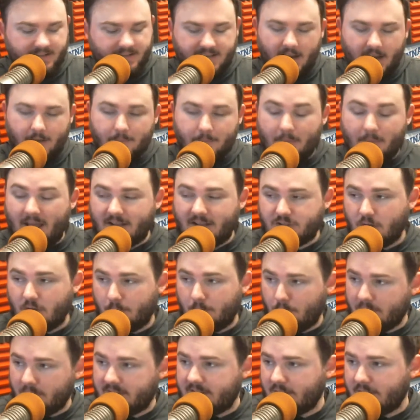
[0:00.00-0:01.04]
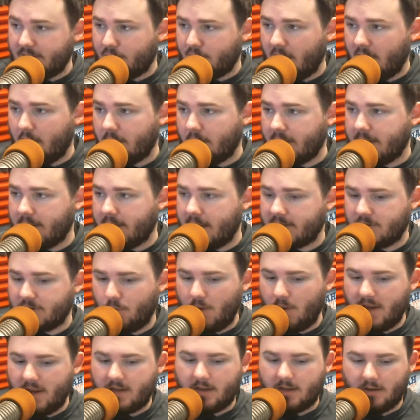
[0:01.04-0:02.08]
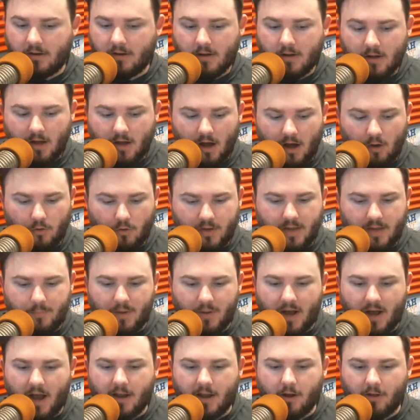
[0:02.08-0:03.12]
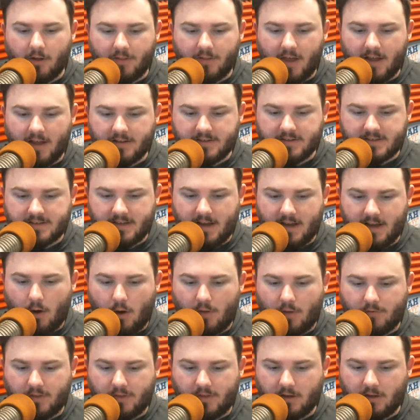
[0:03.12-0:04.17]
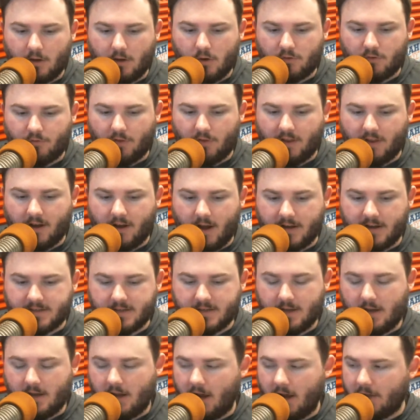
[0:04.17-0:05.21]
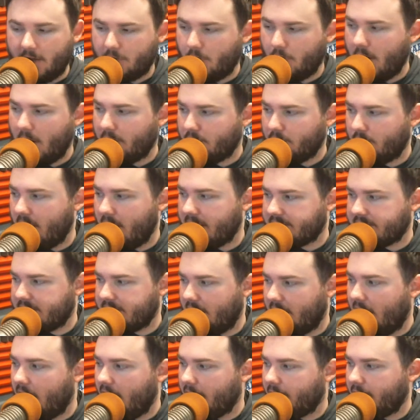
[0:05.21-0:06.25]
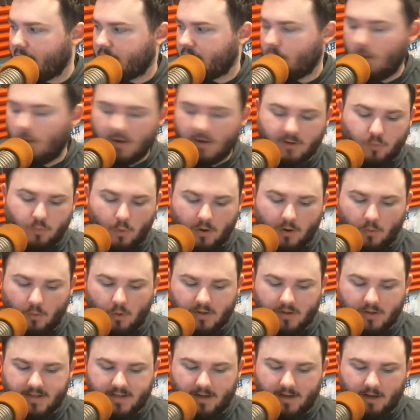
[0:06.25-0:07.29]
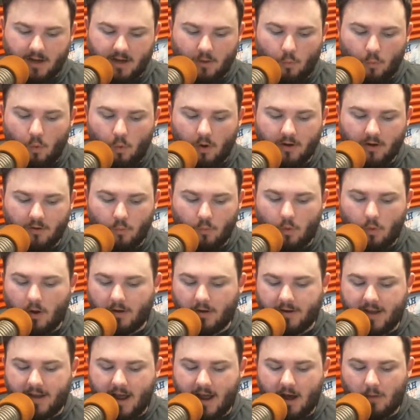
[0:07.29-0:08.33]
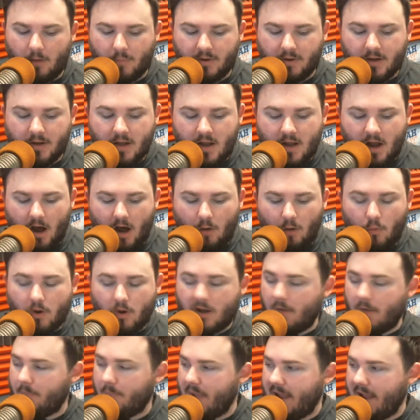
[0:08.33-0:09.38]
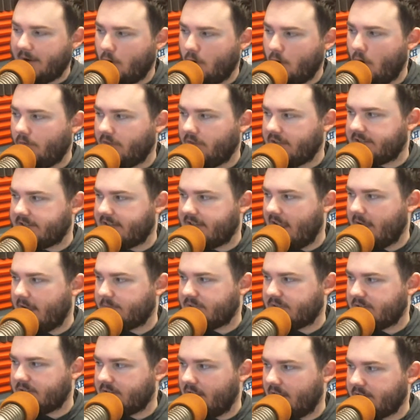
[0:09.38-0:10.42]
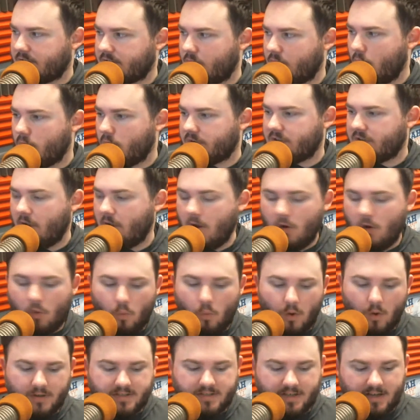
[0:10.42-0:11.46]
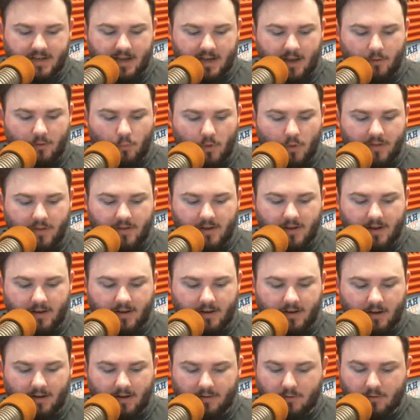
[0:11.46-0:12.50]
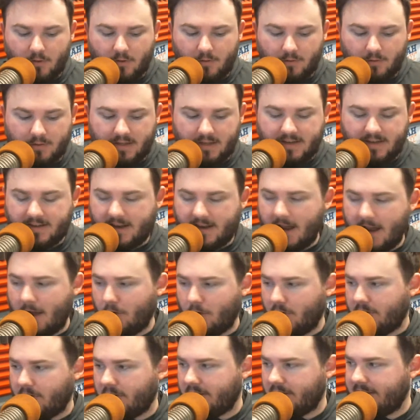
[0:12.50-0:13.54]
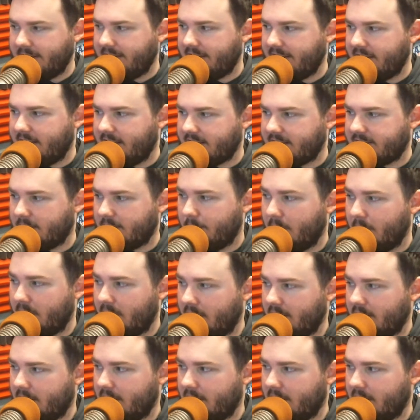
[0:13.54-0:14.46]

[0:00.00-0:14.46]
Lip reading: type matchup with Tift area next week, and we'll keep an eye on that and see how everything goes for the Knights throughout the rest of 2021, sitting at 1-1 now. But we'll come back, go over these games and scores once again with you, and lead you out and lead you into some